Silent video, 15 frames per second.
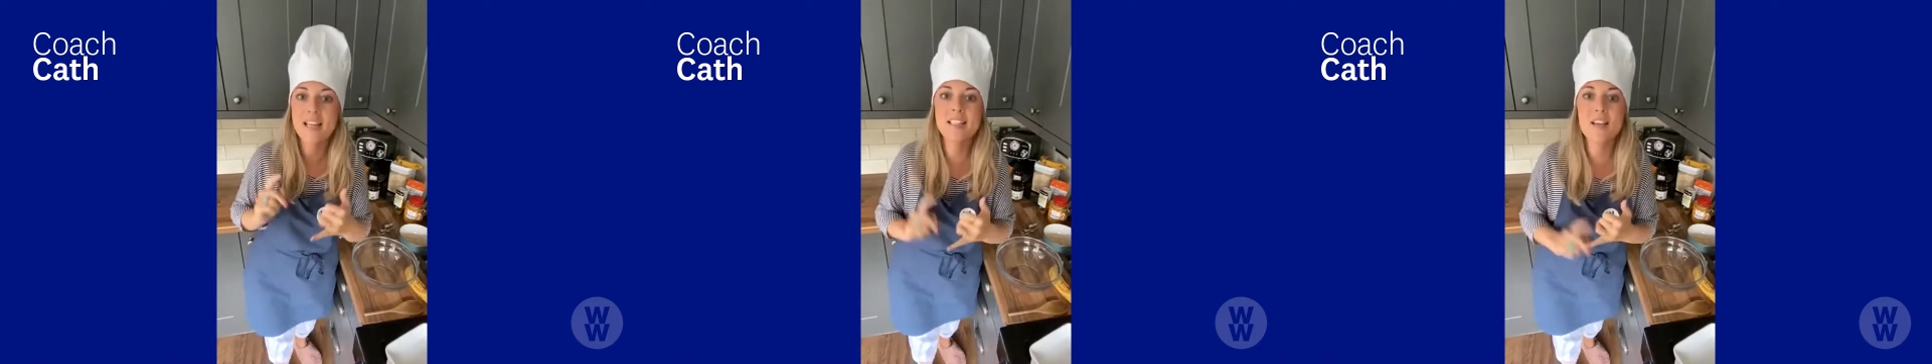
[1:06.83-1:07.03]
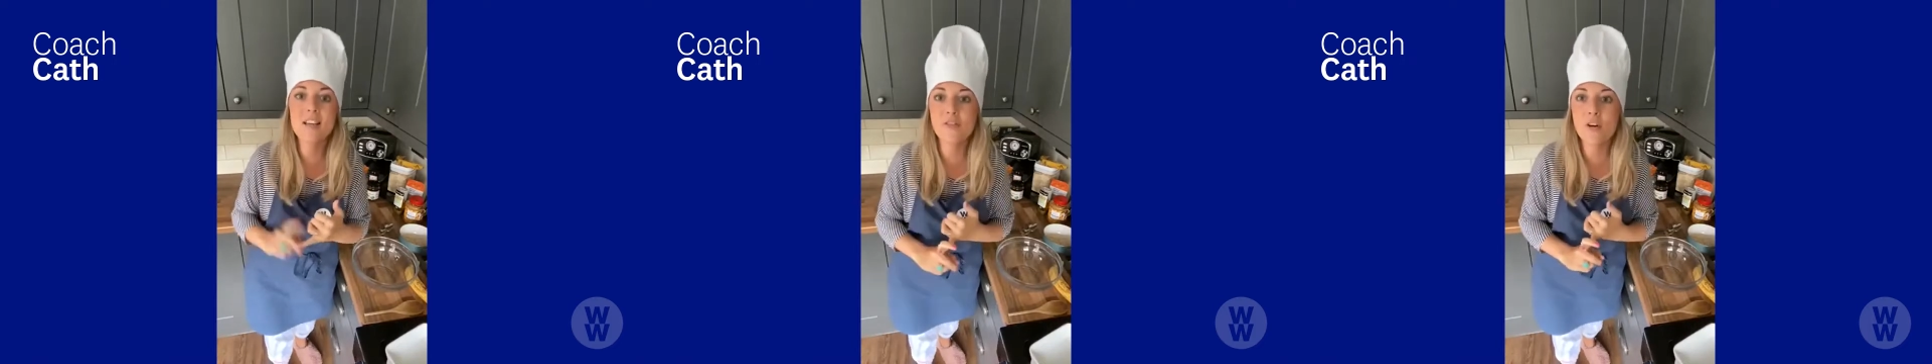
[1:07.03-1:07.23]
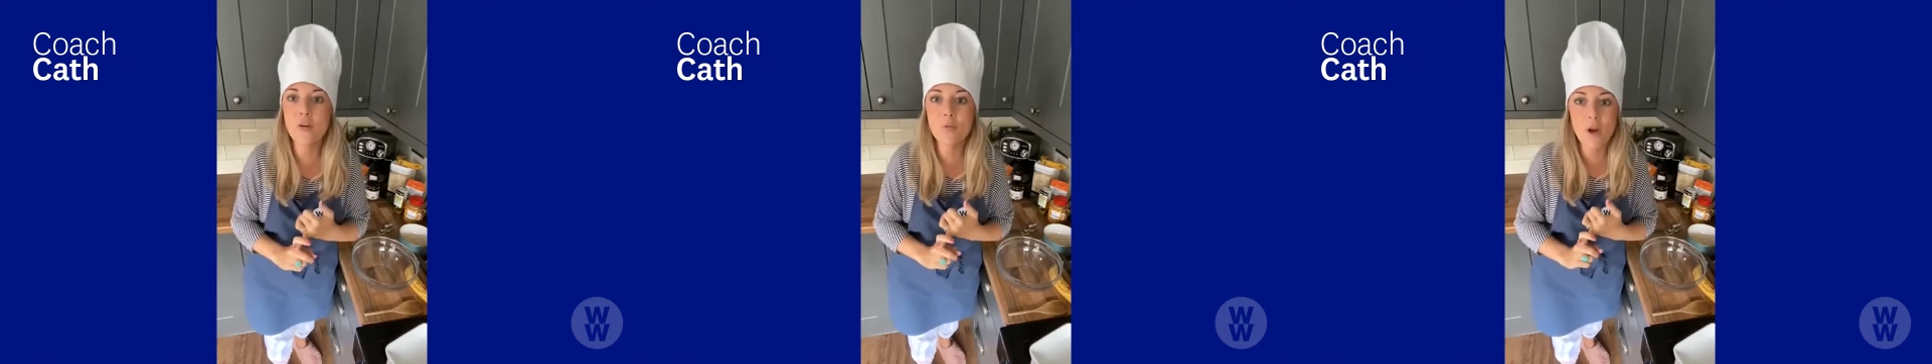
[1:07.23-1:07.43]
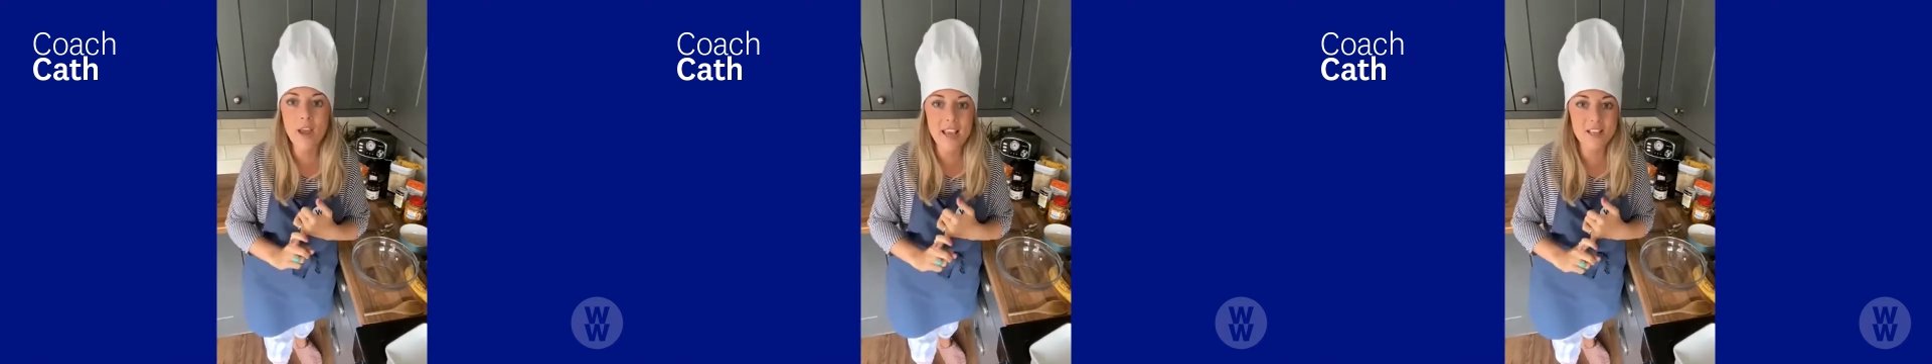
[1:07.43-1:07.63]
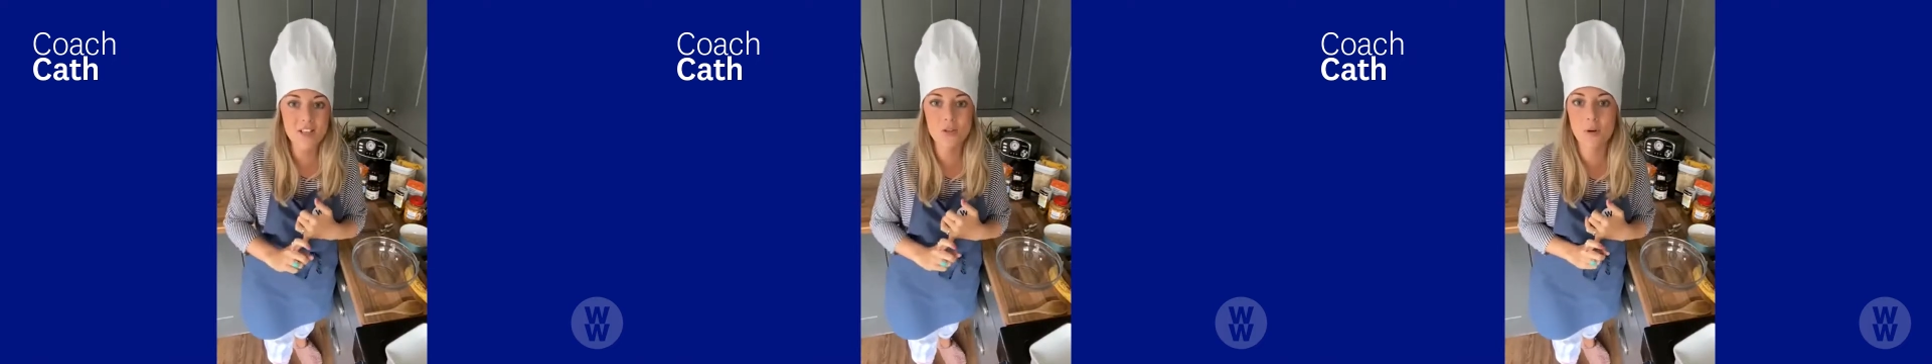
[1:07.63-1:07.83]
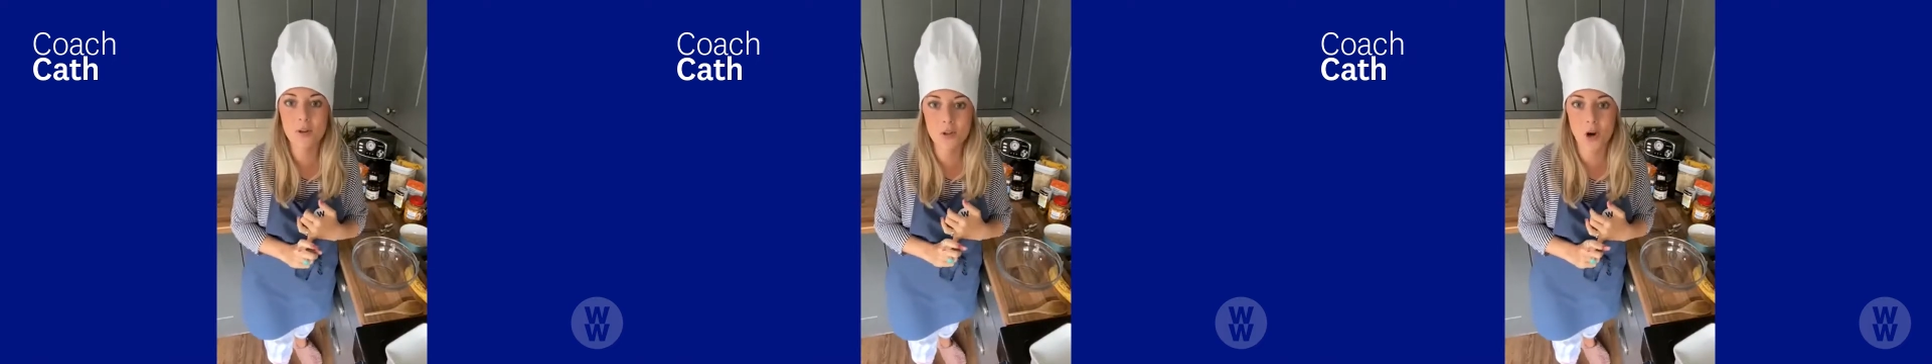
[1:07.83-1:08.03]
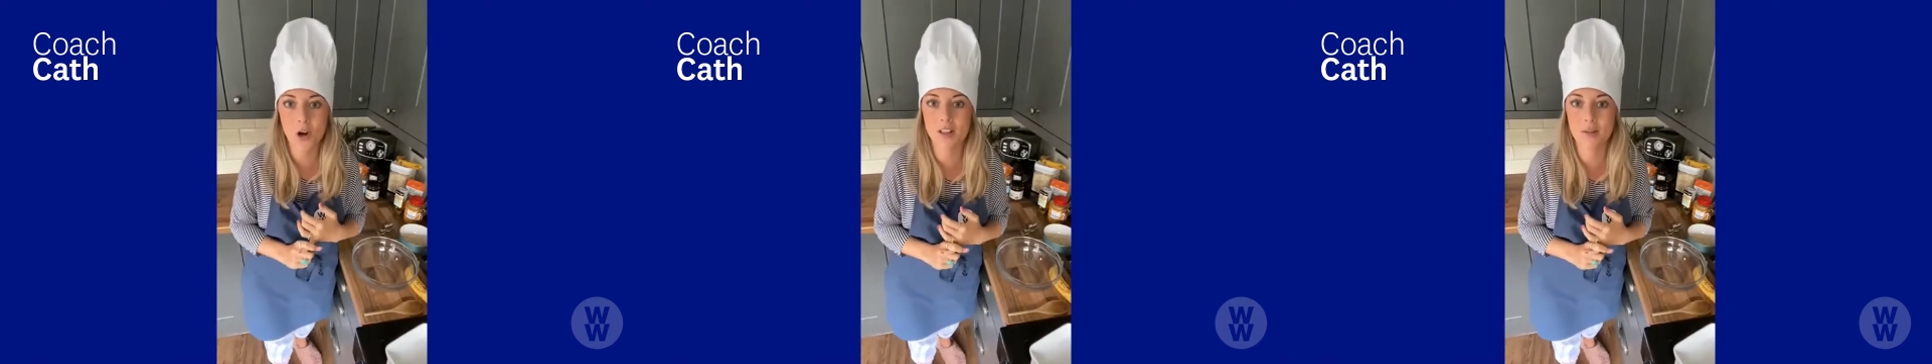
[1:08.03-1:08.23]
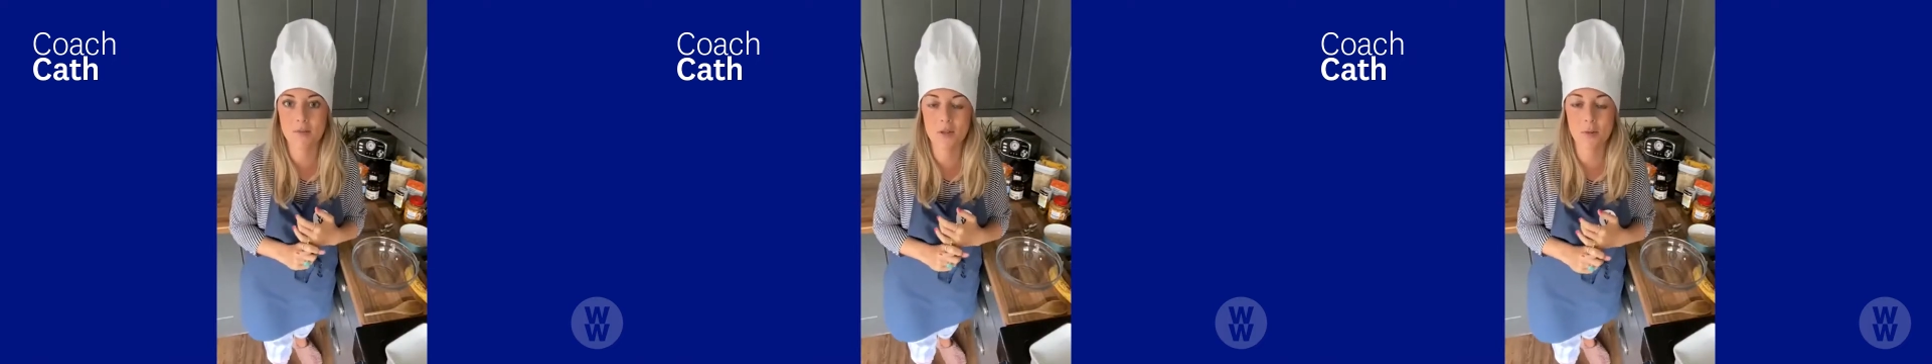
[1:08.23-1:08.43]
Different ways to enjoy
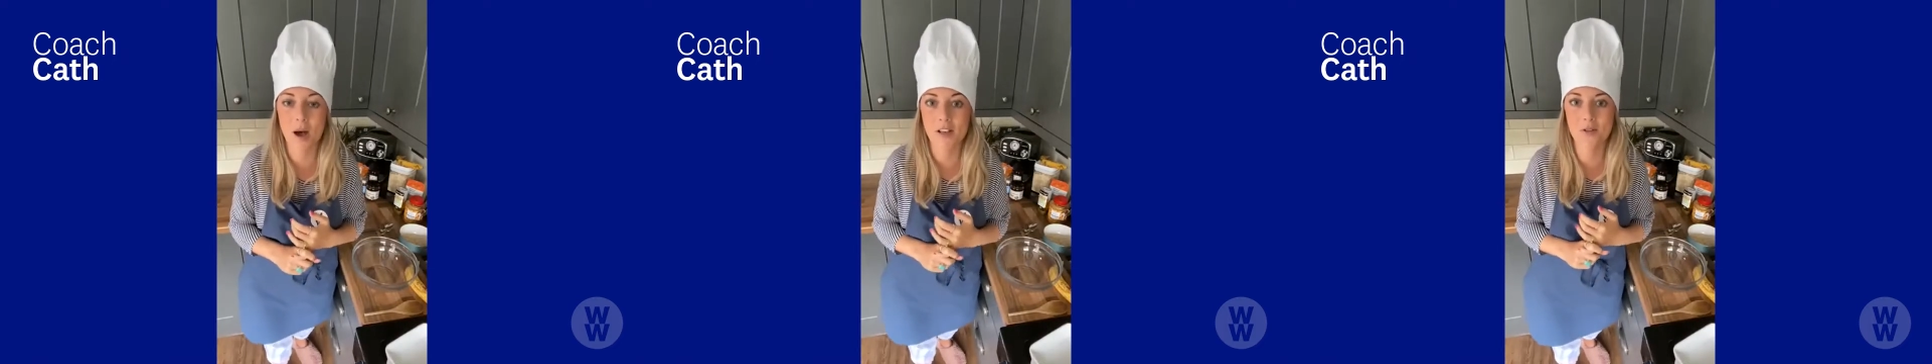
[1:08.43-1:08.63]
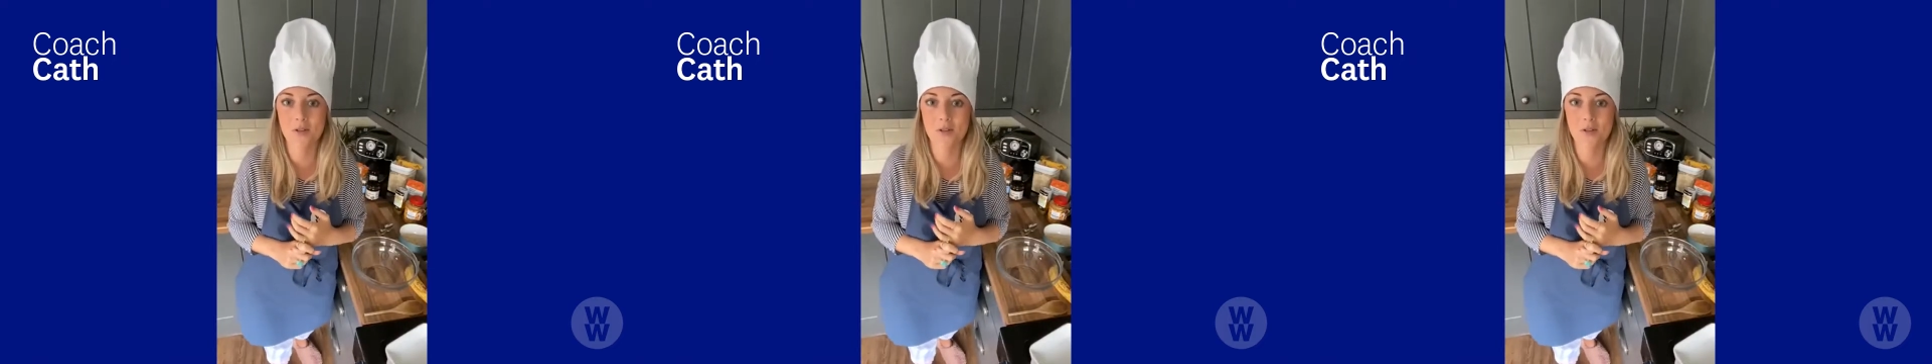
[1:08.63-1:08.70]
them as well.